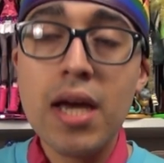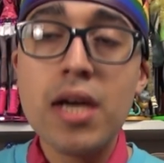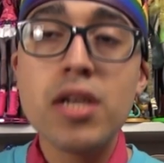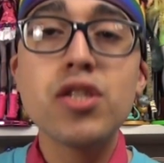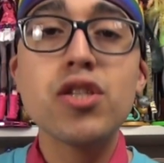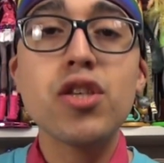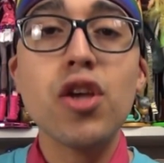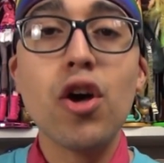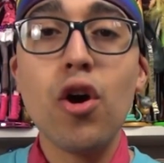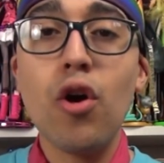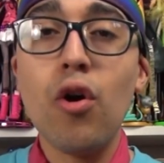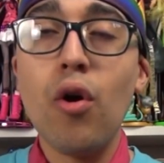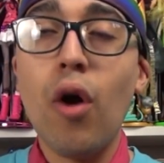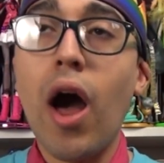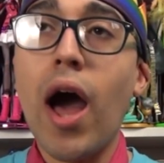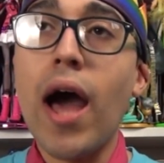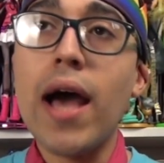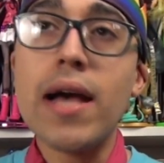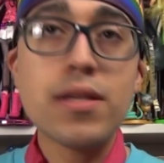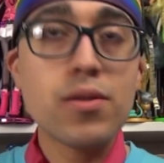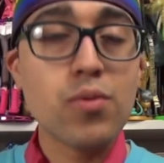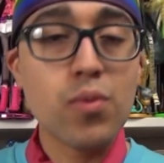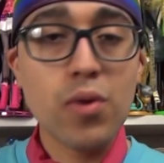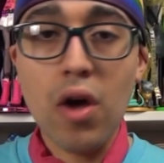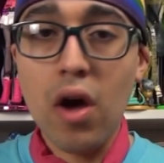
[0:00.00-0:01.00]
So
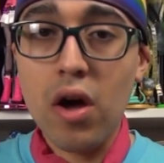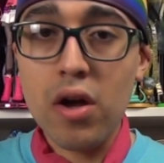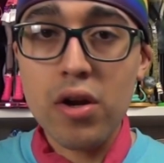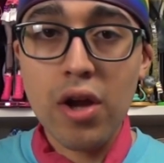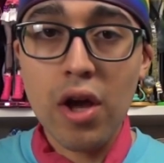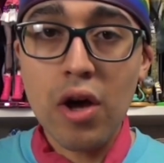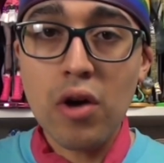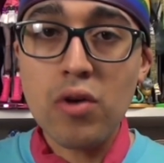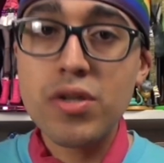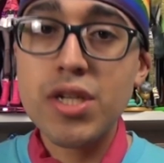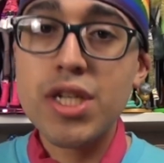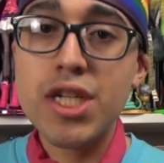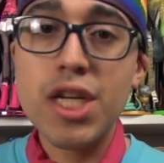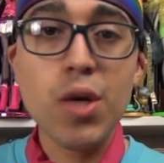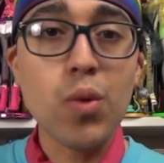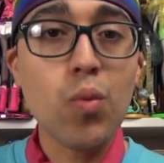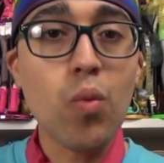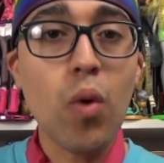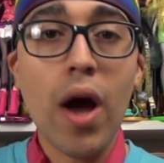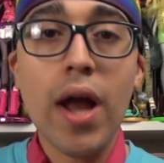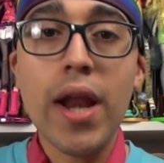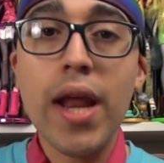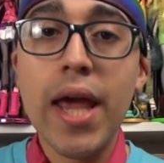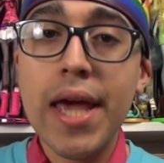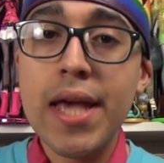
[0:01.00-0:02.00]
as we all know,
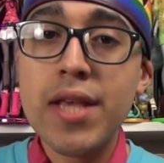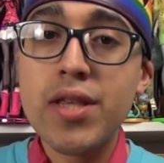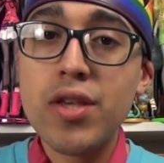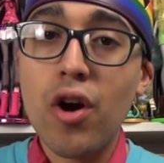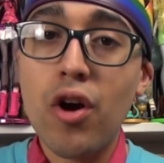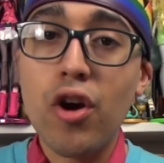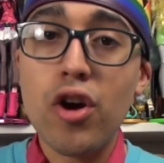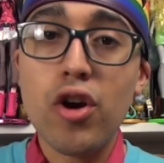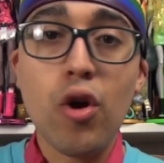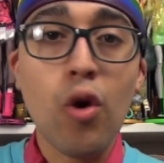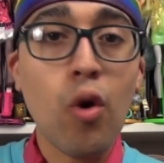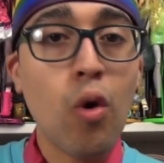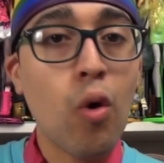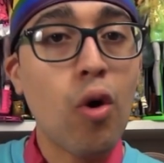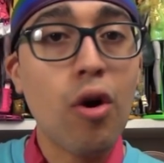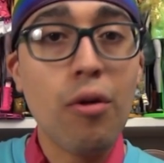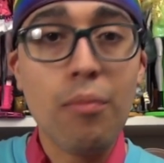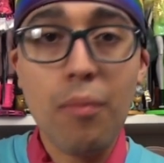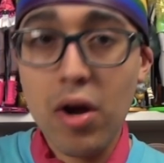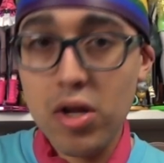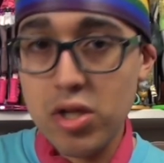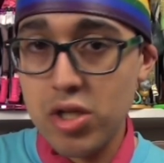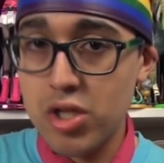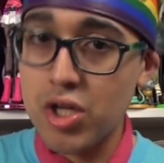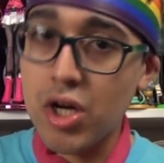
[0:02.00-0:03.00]
G1 is our core
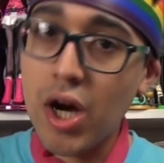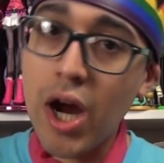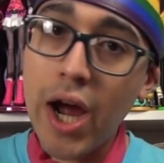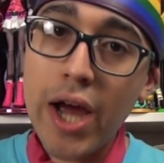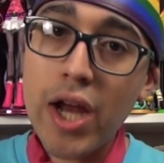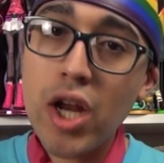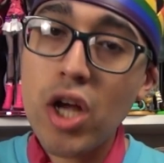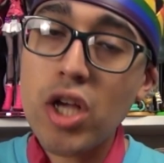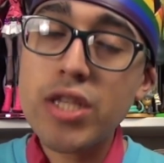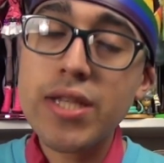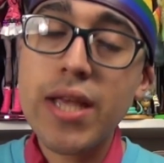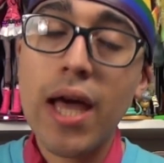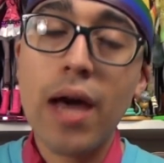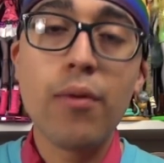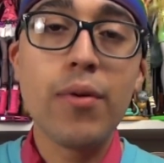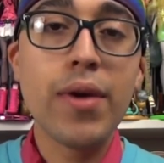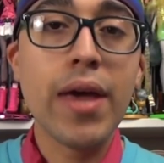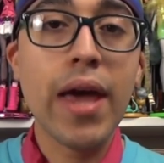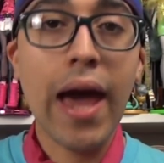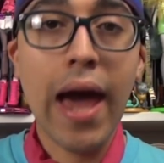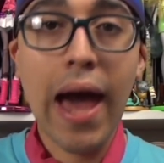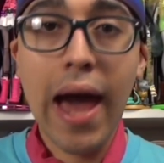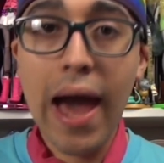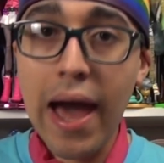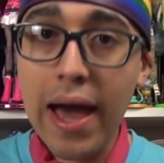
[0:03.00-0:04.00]
Monster High dolls that we
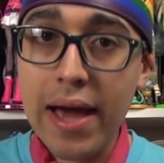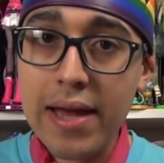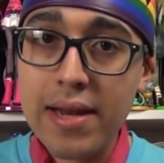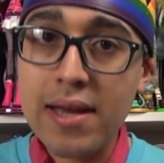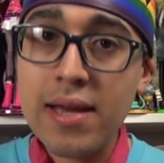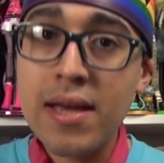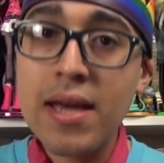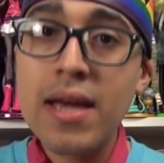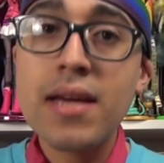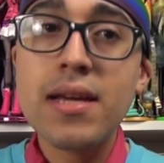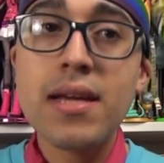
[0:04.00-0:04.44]
had